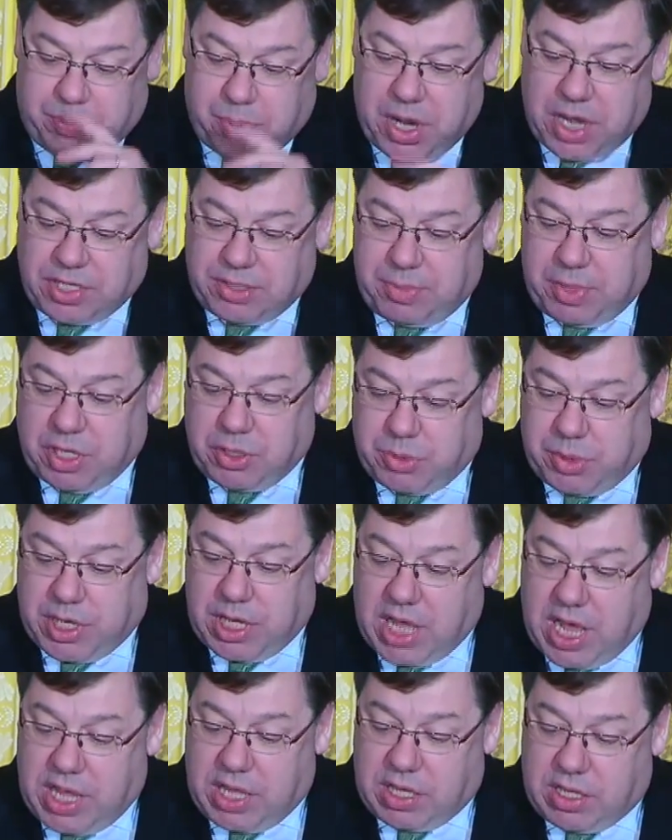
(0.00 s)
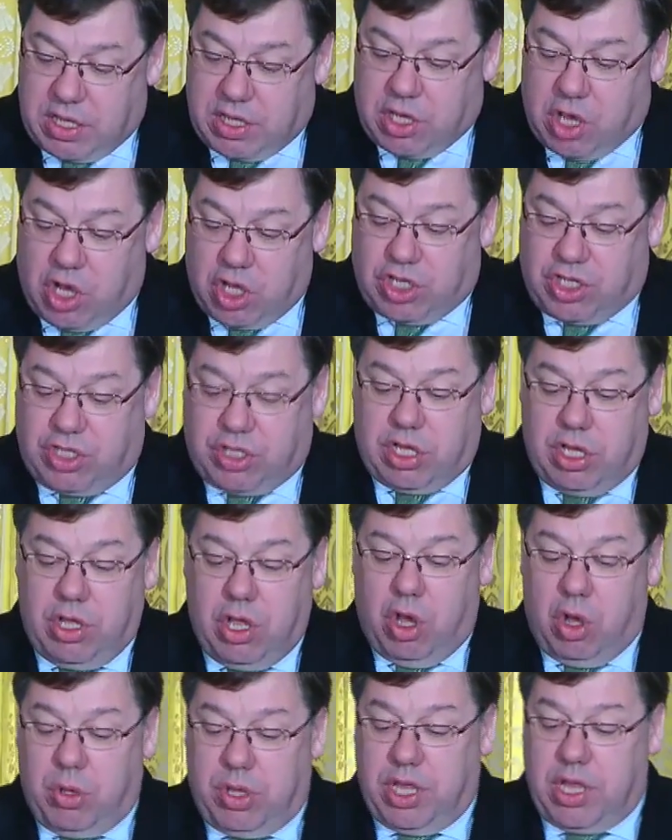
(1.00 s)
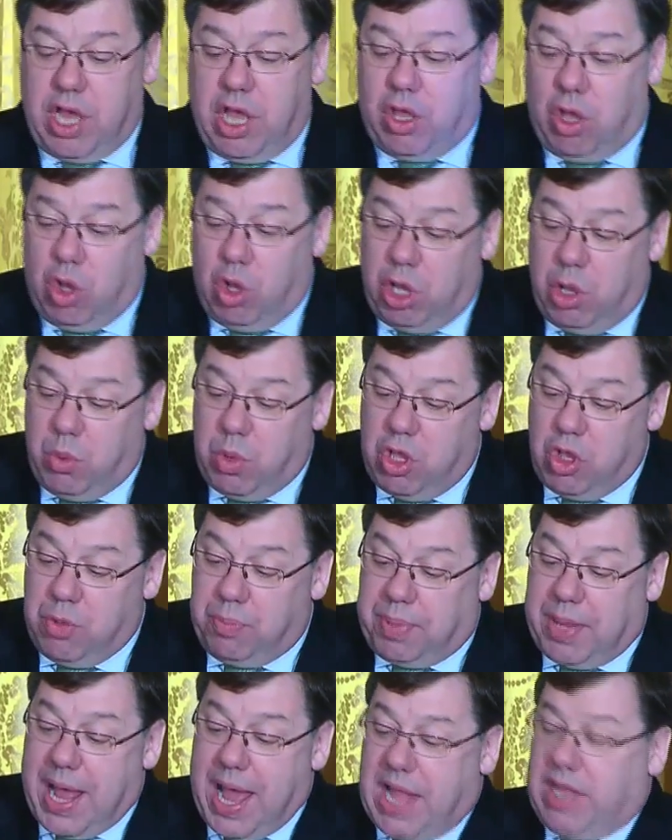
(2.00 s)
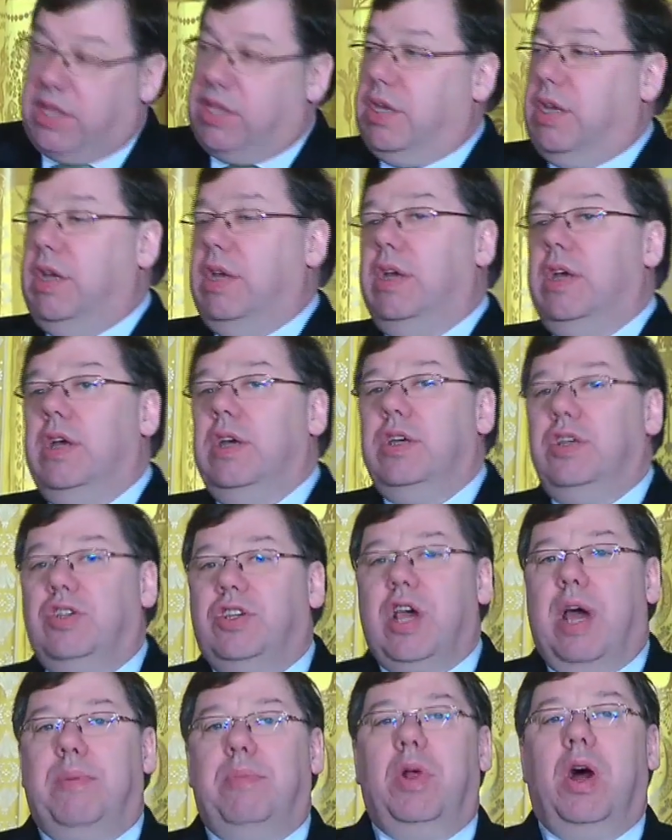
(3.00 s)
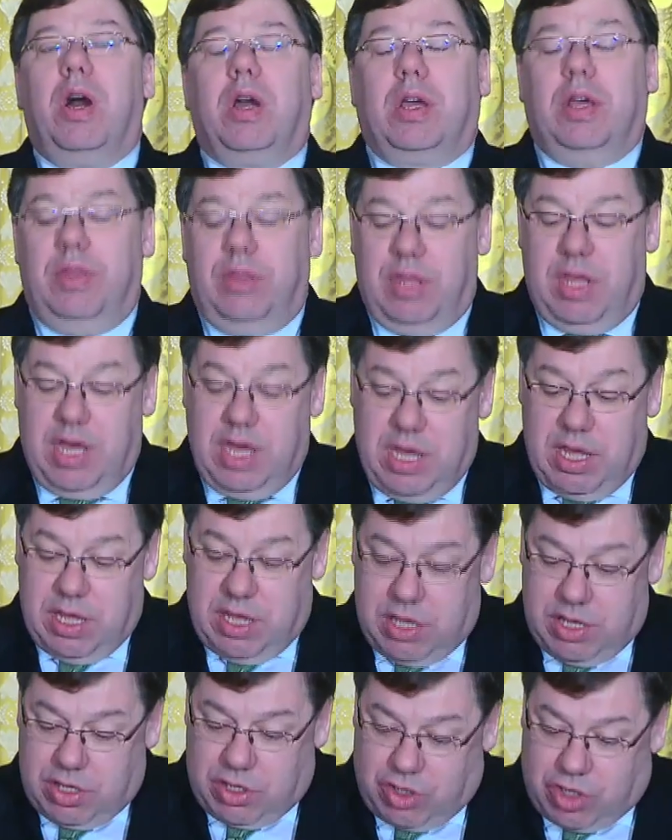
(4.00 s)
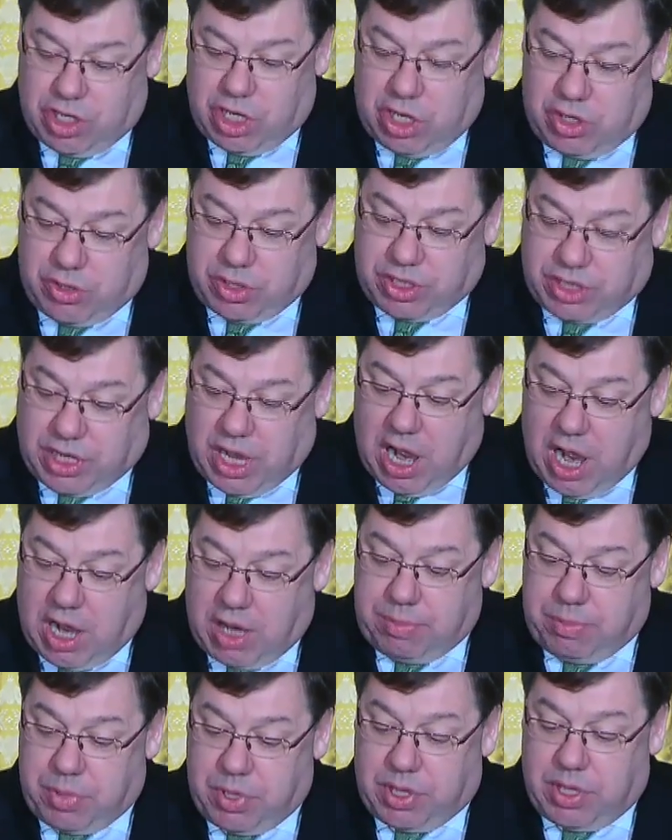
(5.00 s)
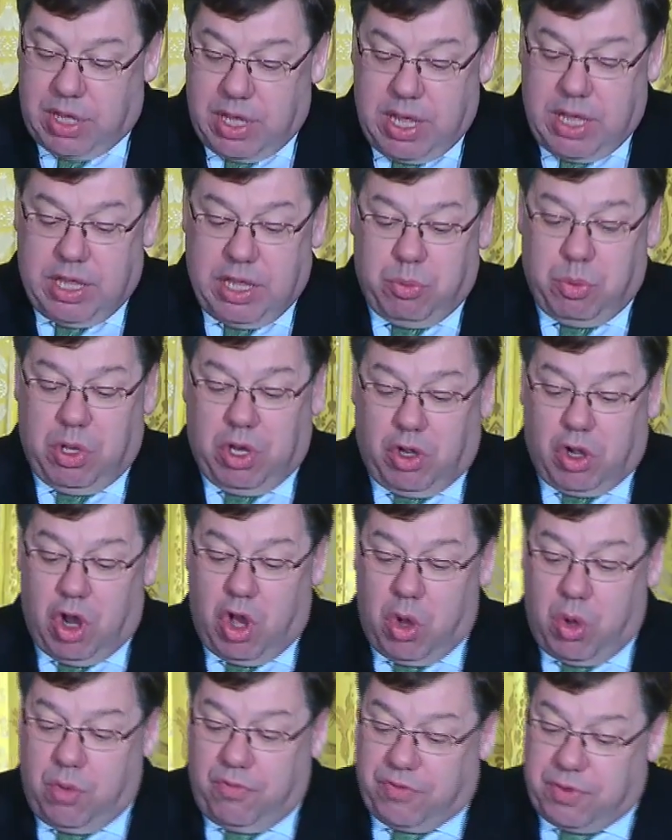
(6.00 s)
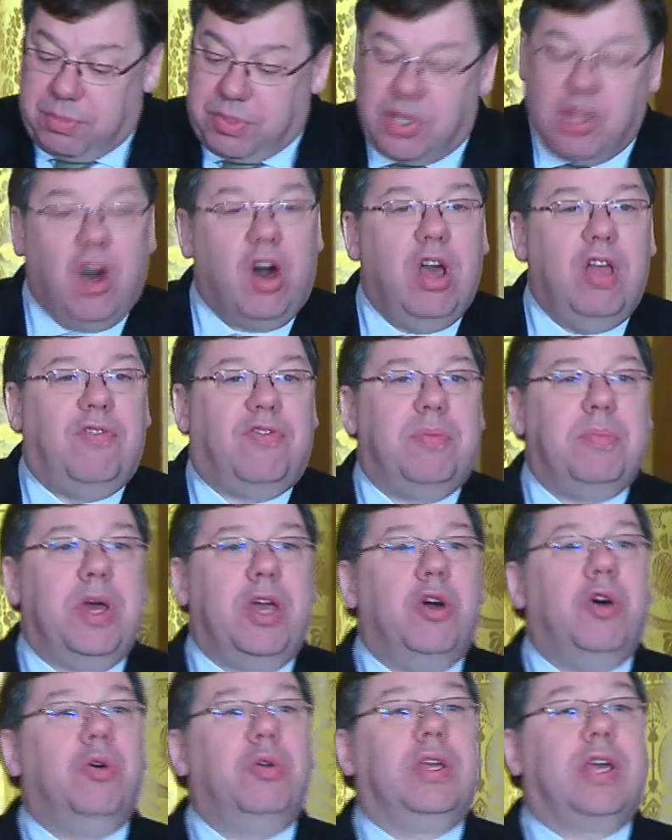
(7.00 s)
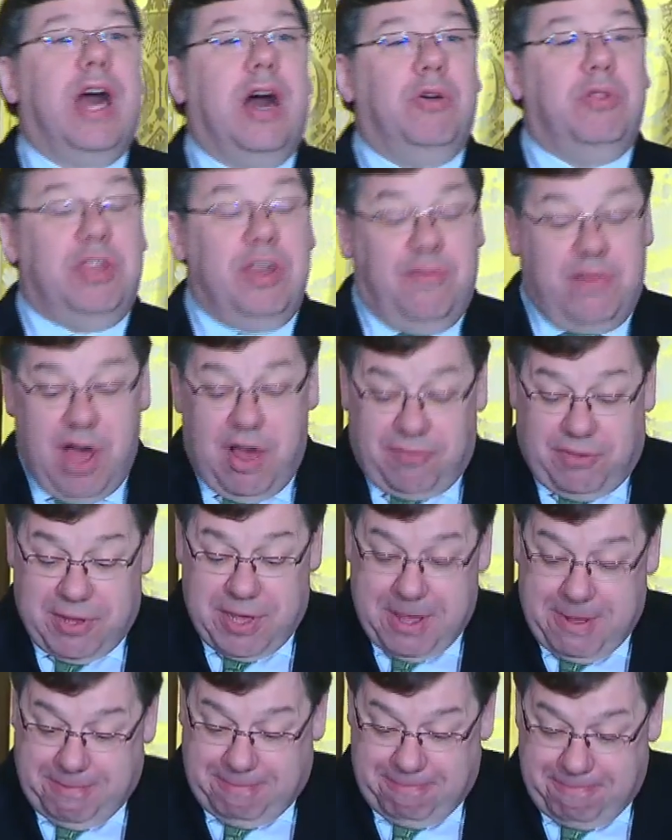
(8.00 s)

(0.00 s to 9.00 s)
President, because we're delighted and touched to know that not only will you plant shamrock in the children's garden, but it will grow from soil from my own county of Offaly.